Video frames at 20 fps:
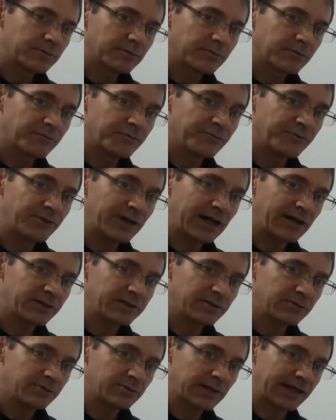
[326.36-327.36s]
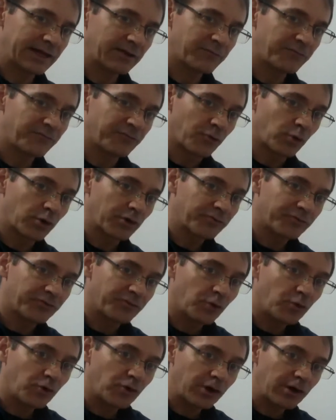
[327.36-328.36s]
value, like 4,
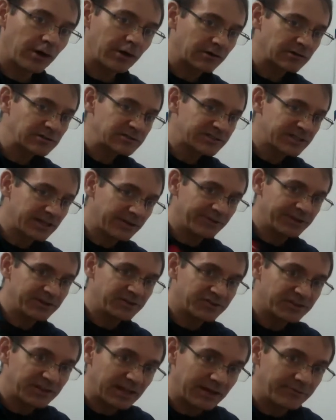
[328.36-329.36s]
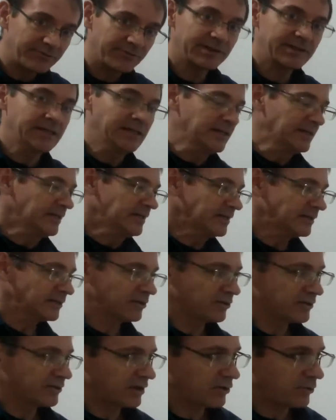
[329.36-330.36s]
4 or 7, 7.
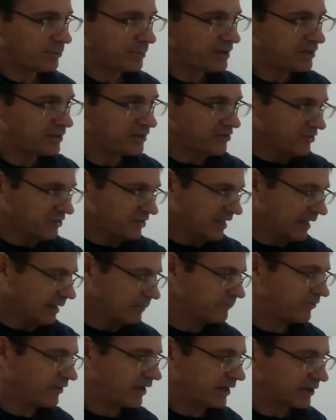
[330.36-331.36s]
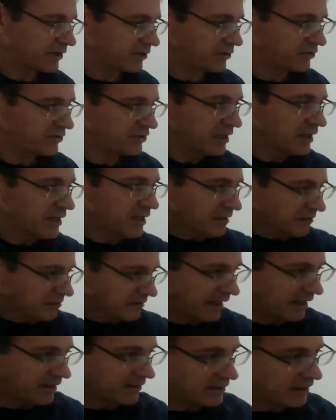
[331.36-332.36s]
They'll be the same values
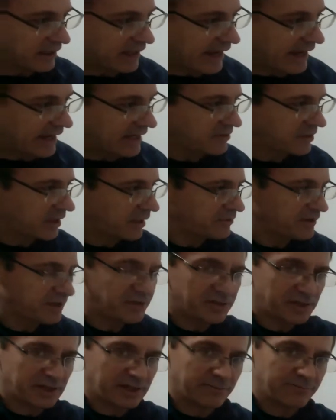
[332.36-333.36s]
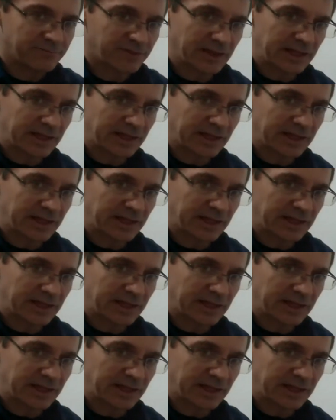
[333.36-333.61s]
that land on this if they